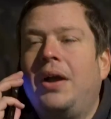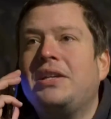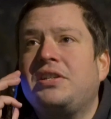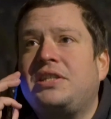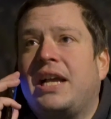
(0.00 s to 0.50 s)
Oh,
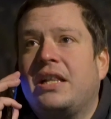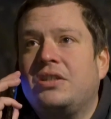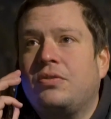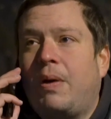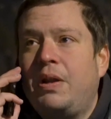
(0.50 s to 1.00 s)
here's a
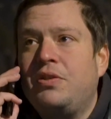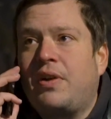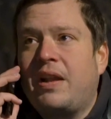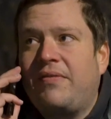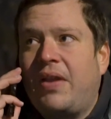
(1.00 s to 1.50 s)
challenge. Why don't you
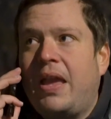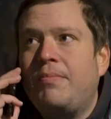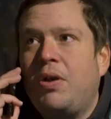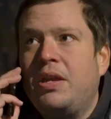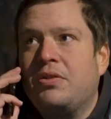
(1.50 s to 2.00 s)
try to have eight
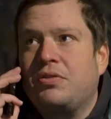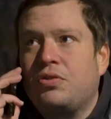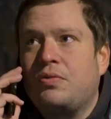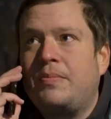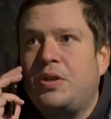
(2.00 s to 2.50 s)
mojitos and
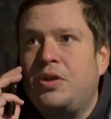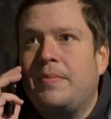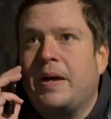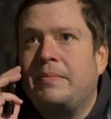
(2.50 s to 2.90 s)
swim to Cuba?